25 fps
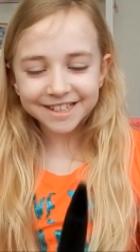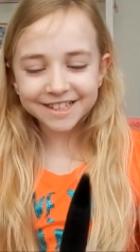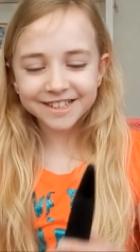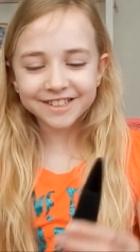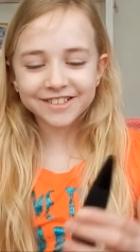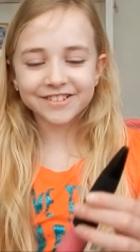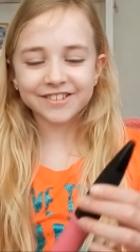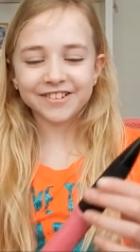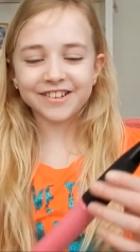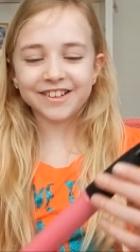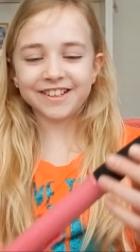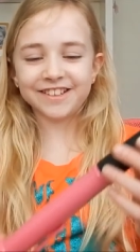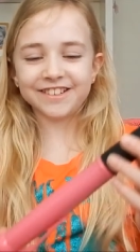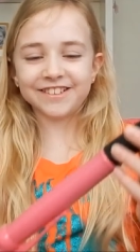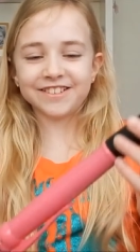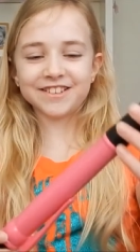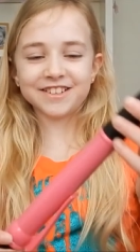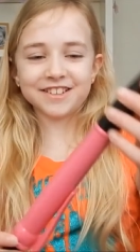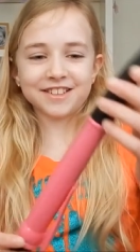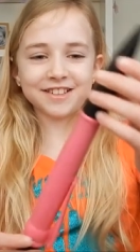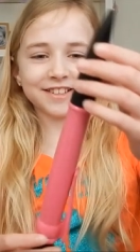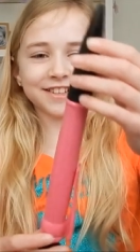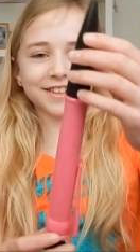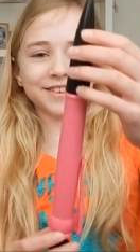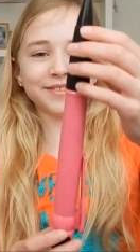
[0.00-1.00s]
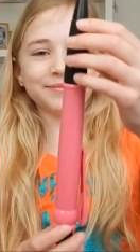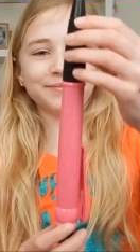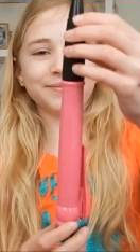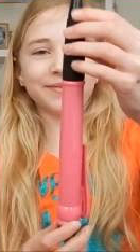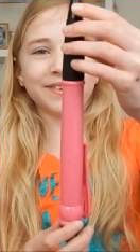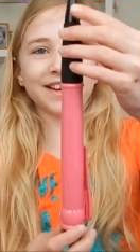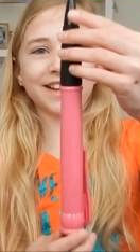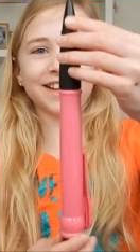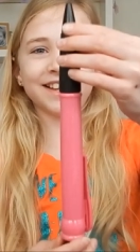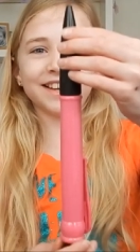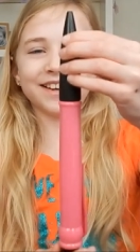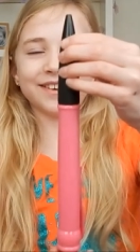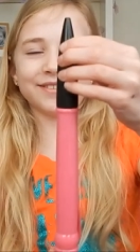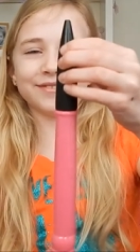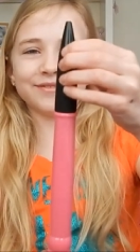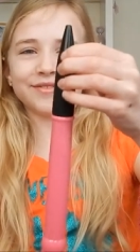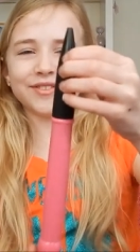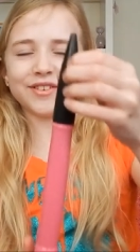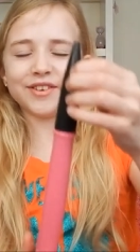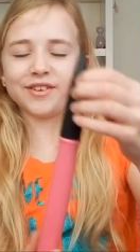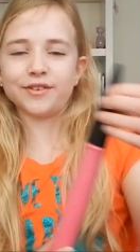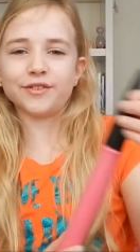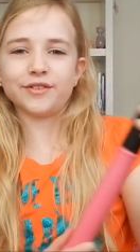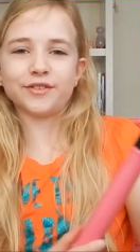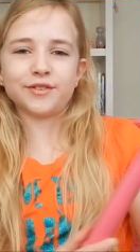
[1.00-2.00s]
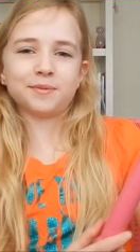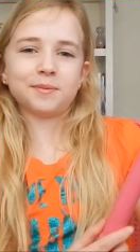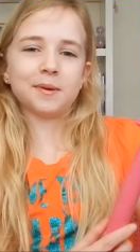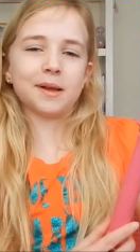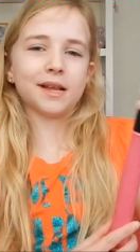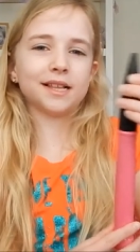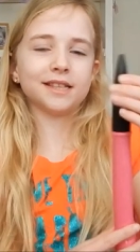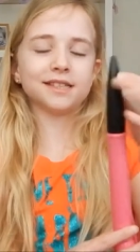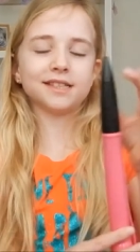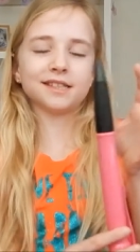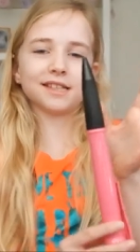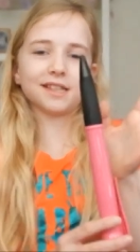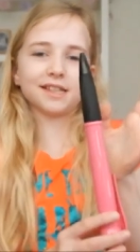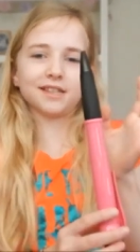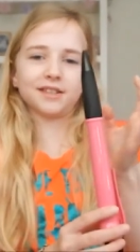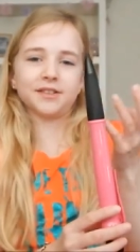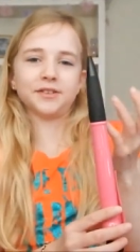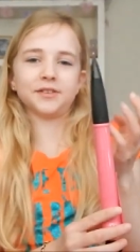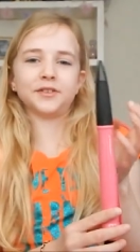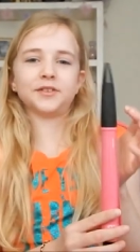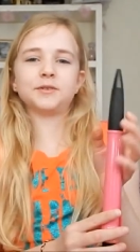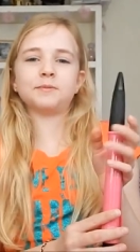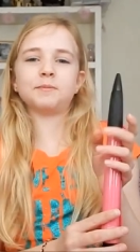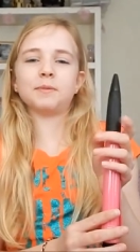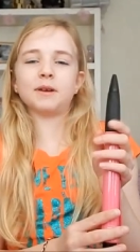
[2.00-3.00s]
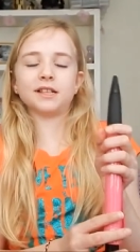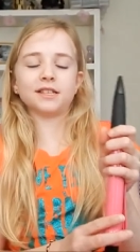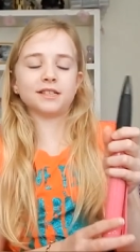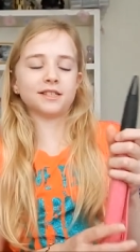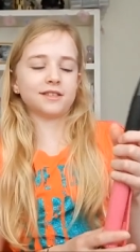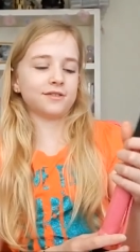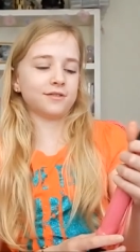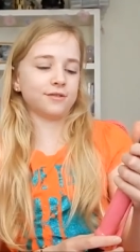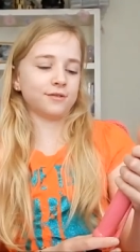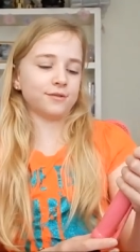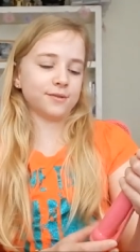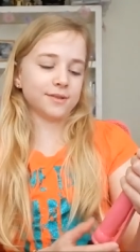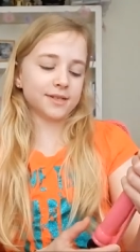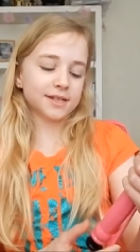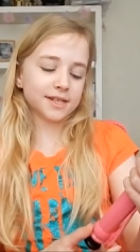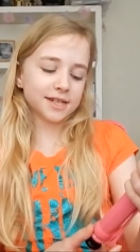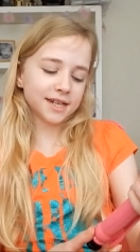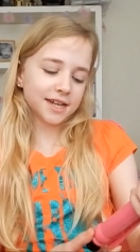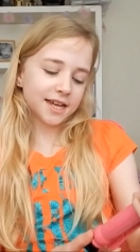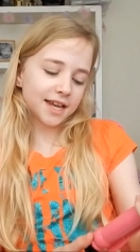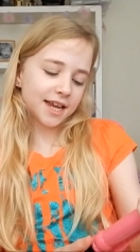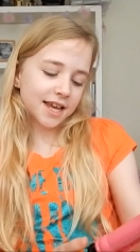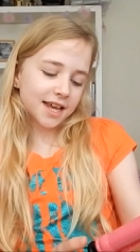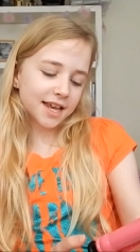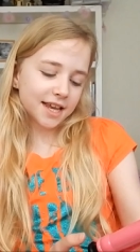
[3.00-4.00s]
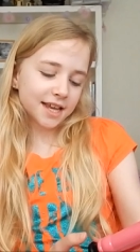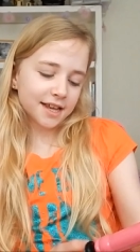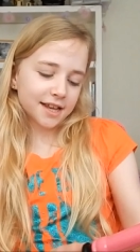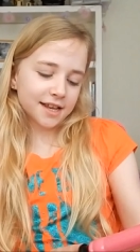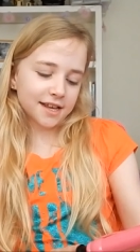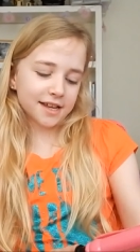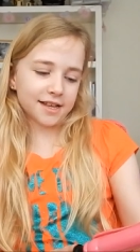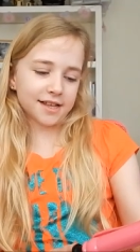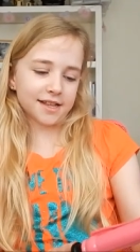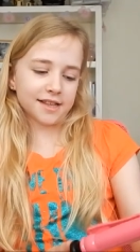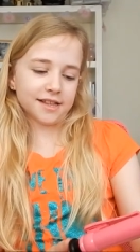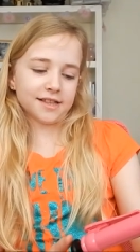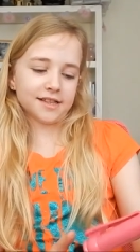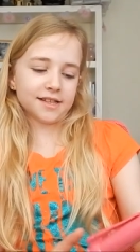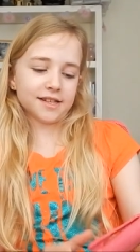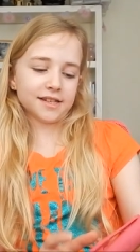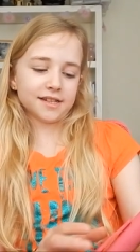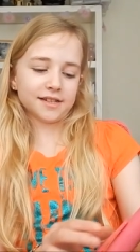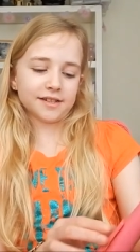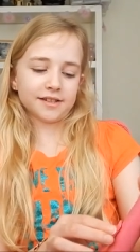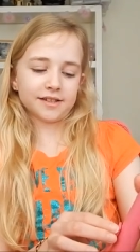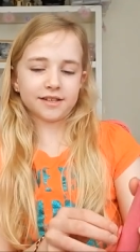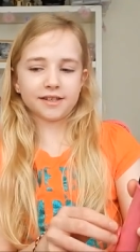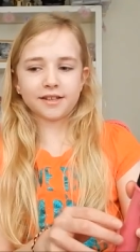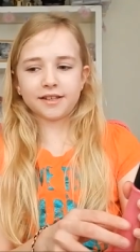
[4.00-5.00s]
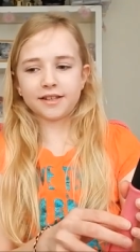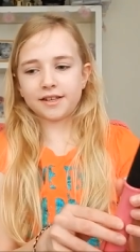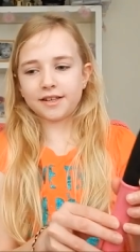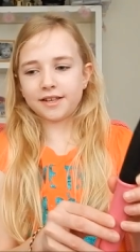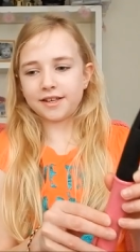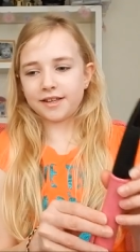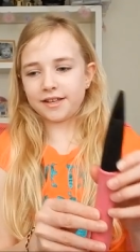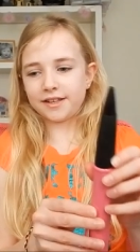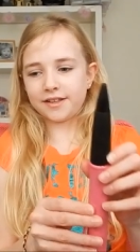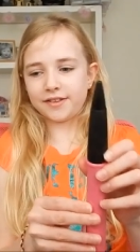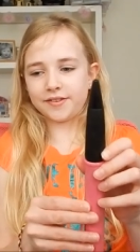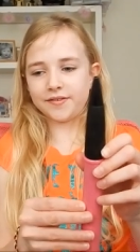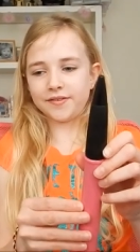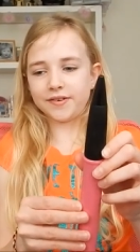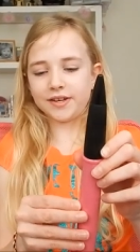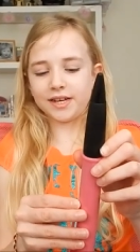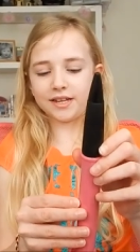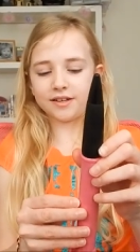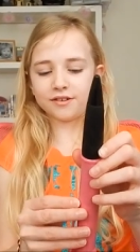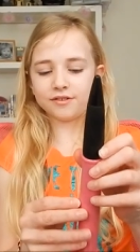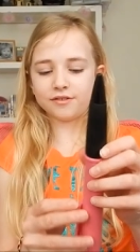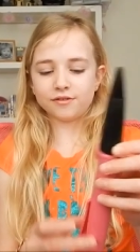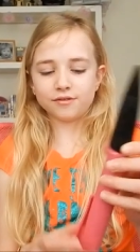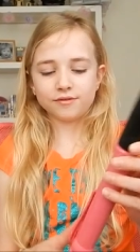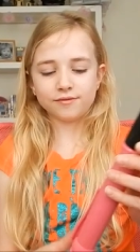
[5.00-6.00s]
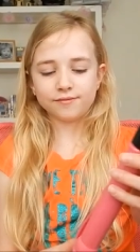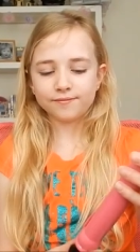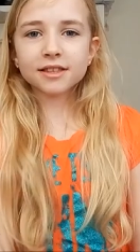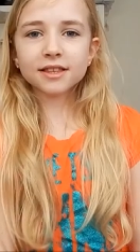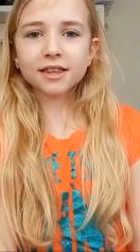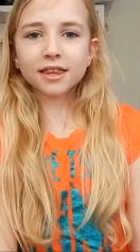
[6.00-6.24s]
it's really awesome. I love huge pens and huge pencils and it's really cool.